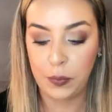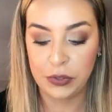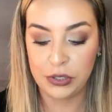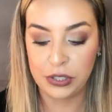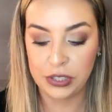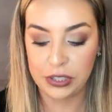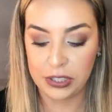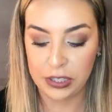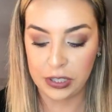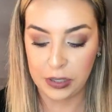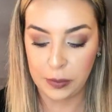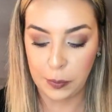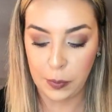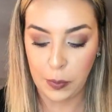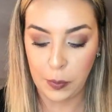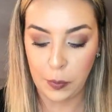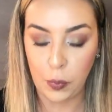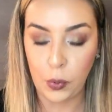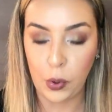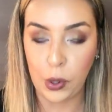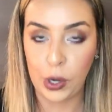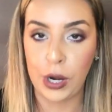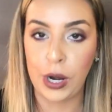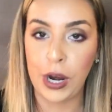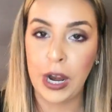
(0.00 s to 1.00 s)
which is a little bit
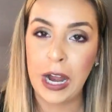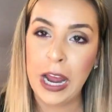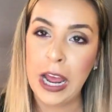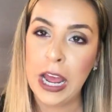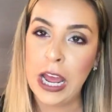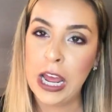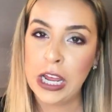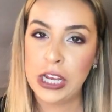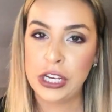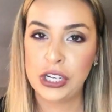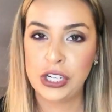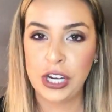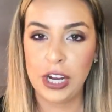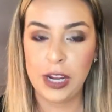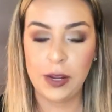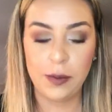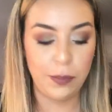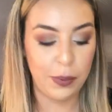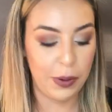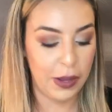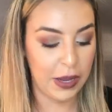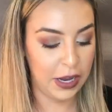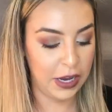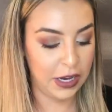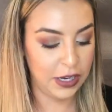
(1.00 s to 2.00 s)
more
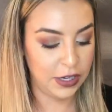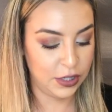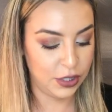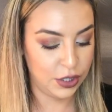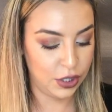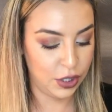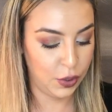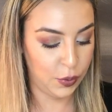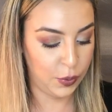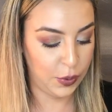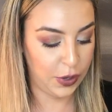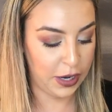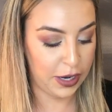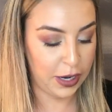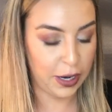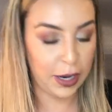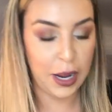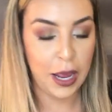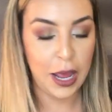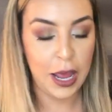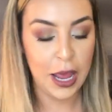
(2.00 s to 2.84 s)
champagne to it.